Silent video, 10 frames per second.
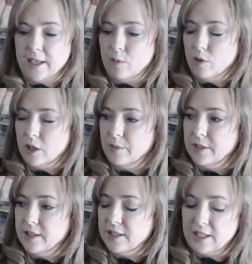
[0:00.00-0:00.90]
Okay, what I
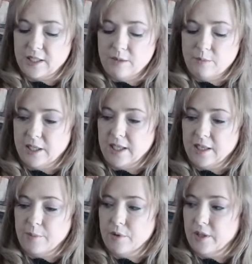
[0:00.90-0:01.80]
was just getting
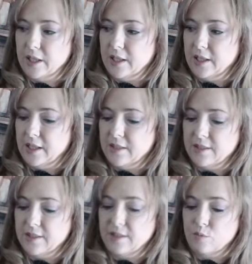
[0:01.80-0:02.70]
picking up on then
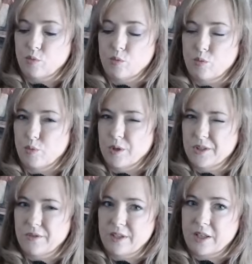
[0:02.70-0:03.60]
is
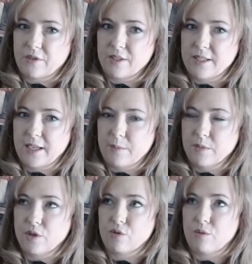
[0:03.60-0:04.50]
was there another
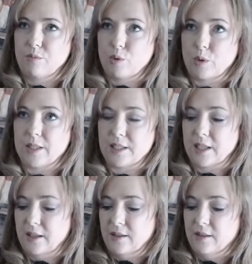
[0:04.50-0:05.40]
attempt through
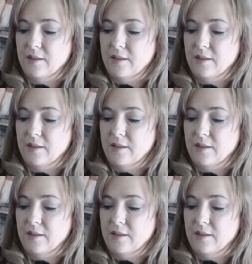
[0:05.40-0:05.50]
poisoning?